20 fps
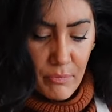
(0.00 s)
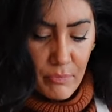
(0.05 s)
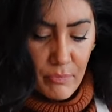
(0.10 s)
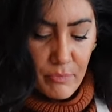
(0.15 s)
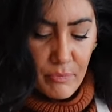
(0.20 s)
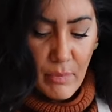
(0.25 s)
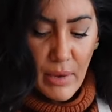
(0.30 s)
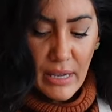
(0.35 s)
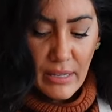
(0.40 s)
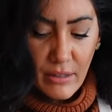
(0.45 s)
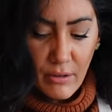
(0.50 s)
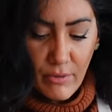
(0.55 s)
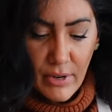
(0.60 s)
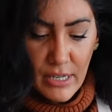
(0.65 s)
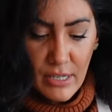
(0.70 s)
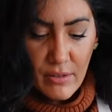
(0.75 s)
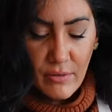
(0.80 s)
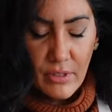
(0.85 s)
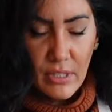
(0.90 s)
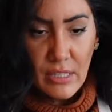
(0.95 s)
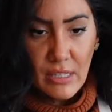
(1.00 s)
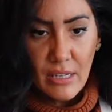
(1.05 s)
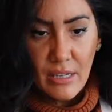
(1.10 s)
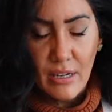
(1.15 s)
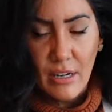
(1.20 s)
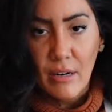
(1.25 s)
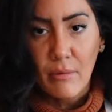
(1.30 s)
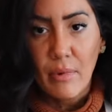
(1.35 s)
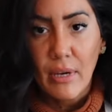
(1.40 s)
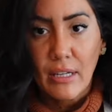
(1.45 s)
make the rest of the
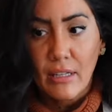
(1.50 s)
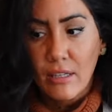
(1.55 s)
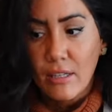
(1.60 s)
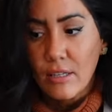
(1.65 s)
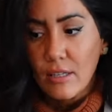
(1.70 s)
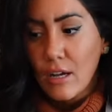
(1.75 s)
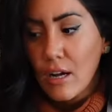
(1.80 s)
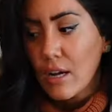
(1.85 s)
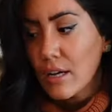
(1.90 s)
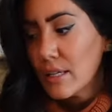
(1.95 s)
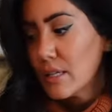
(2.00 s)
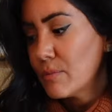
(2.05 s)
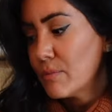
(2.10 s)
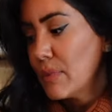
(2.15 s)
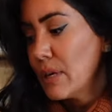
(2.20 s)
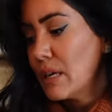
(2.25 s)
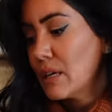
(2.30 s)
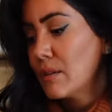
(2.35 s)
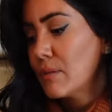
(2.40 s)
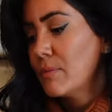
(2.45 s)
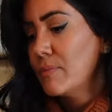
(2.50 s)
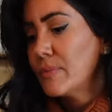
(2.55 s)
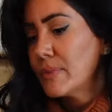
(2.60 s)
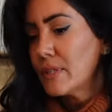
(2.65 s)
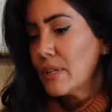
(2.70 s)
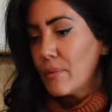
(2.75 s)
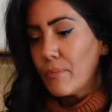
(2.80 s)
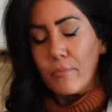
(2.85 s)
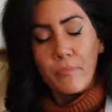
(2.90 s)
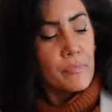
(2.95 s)
dinner, make the sauce, make
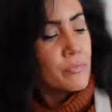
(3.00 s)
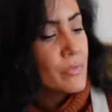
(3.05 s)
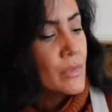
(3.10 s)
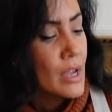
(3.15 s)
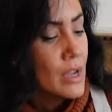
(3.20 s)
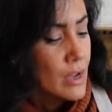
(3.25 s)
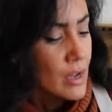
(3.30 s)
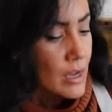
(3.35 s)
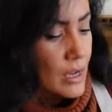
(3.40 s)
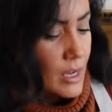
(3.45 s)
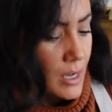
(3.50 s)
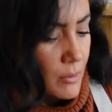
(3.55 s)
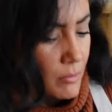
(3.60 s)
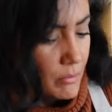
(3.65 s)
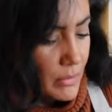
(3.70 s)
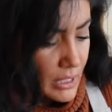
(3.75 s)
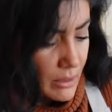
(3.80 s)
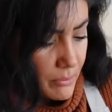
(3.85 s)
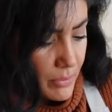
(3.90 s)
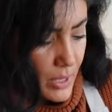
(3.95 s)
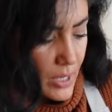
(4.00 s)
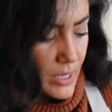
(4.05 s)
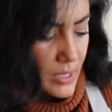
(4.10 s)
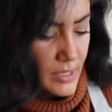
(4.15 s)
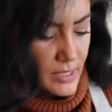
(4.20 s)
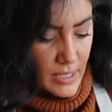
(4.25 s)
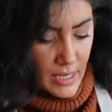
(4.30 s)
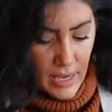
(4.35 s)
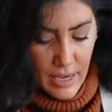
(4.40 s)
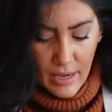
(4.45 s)
some
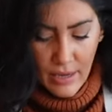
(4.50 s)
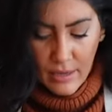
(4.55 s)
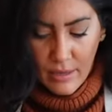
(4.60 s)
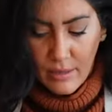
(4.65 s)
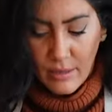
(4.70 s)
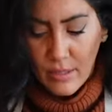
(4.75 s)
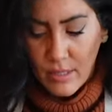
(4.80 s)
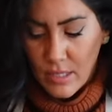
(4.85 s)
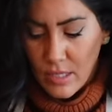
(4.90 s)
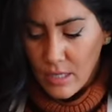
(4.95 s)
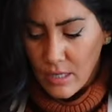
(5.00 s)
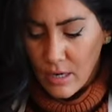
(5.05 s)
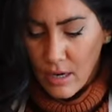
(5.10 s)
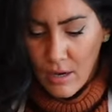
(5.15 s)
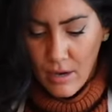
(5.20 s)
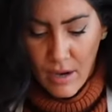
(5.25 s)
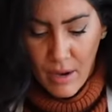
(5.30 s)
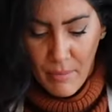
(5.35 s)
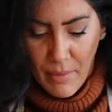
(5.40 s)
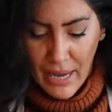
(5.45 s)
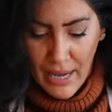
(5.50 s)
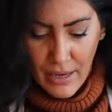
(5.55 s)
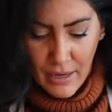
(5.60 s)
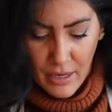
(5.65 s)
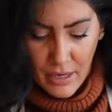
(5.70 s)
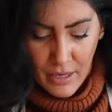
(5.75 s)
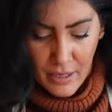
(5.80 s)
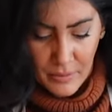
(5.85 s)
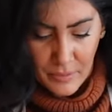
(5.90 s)
meatballs and I'll come back.